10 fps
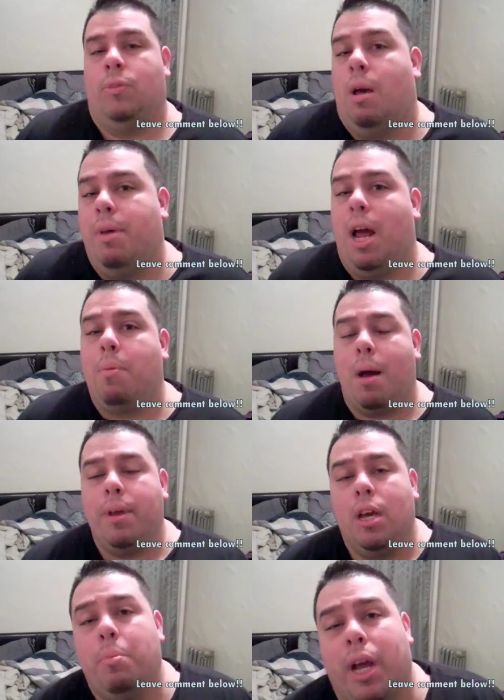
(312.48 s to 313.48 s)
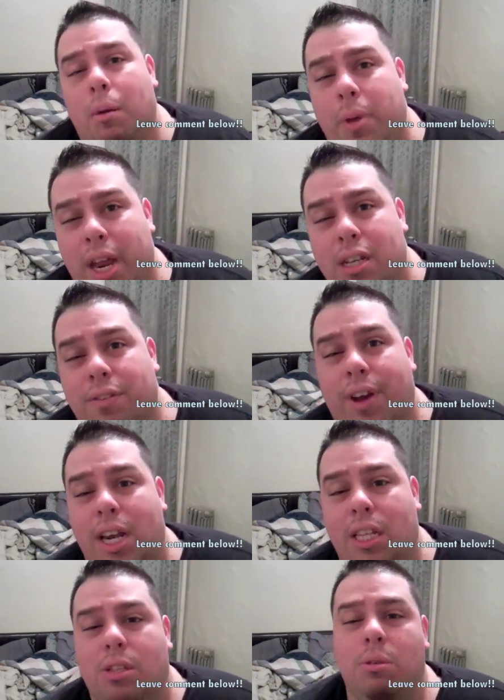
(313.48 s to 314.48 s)
I mean, I probably could pick up pairs if I
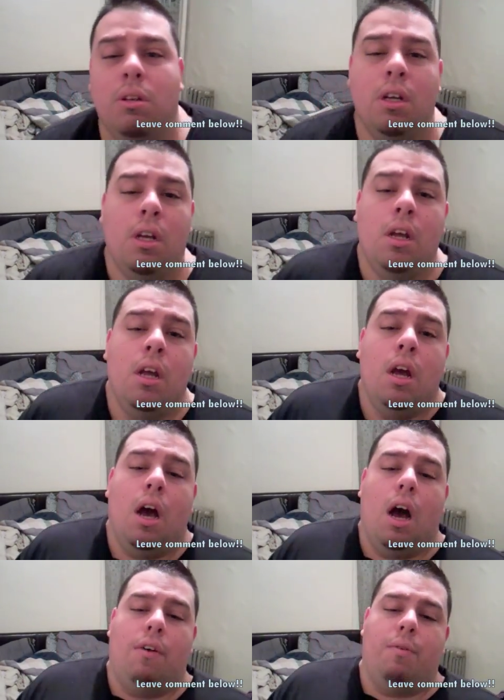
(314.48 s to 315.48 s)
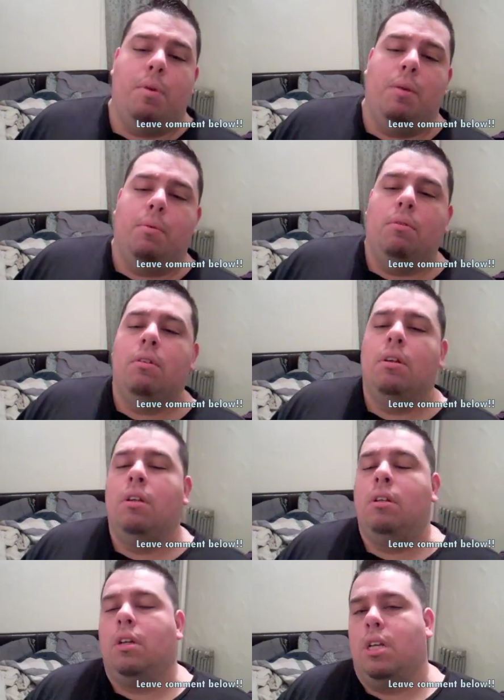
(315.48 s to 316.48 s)
need to uh, for people
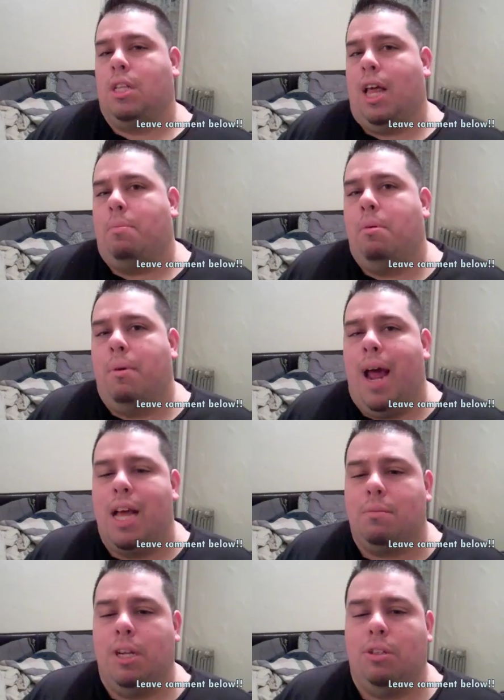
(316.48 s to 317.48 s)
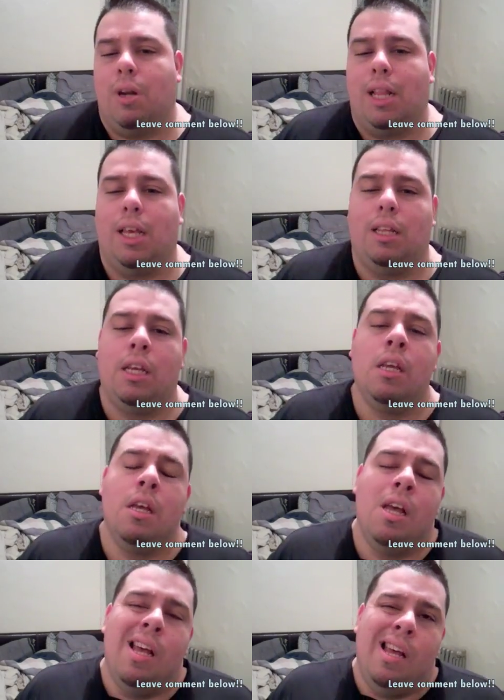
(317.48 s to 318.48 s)
because a lot of people have asked me to do that lately,
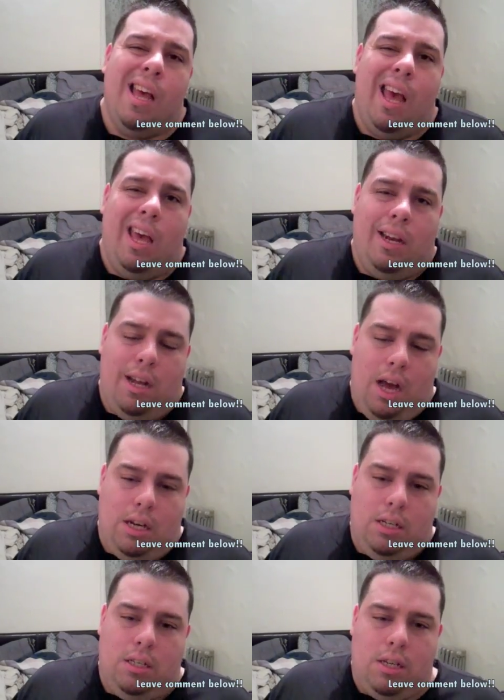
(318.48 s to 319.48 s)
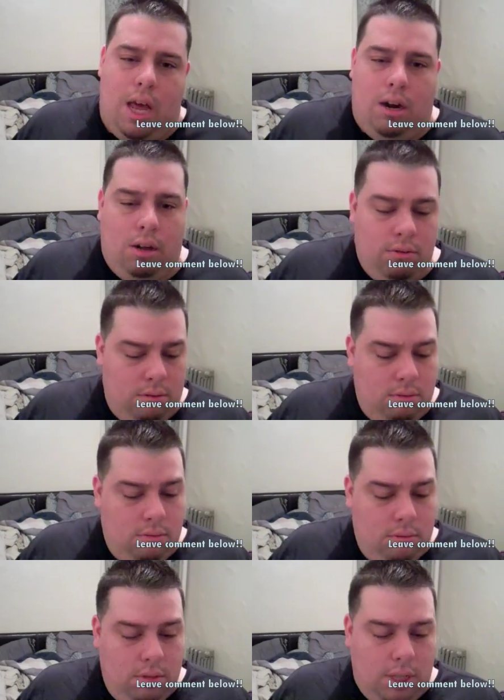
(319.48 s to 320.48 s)
and I just I don't know.
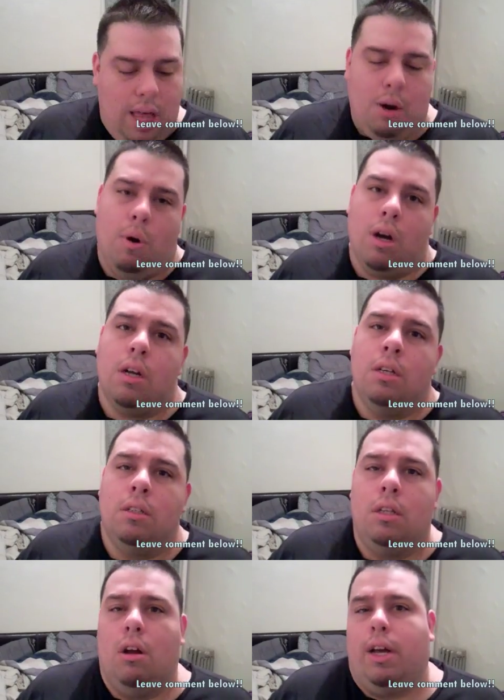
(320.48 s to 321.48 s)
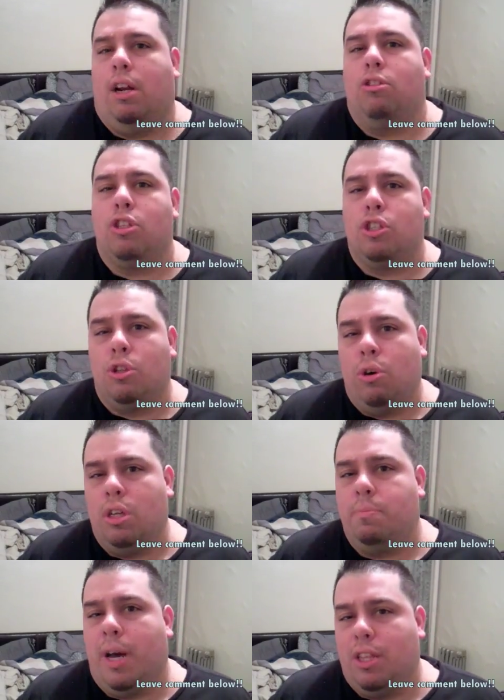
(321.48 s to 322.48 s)
It's a lot of work. You know, I gotta go to the
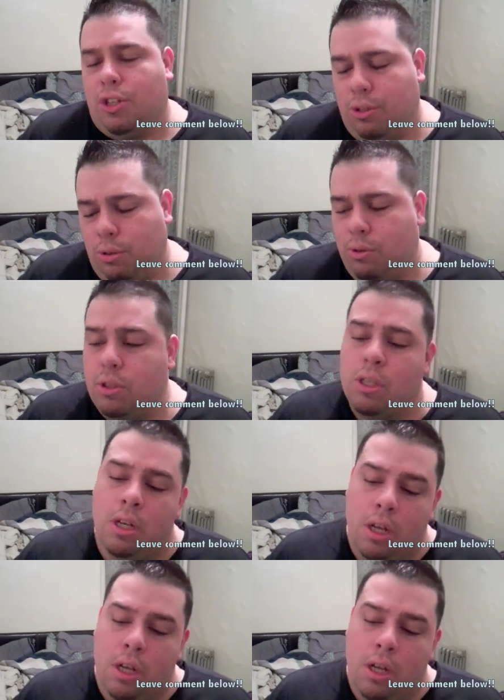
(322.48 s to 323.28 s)
stores, buy the shoes,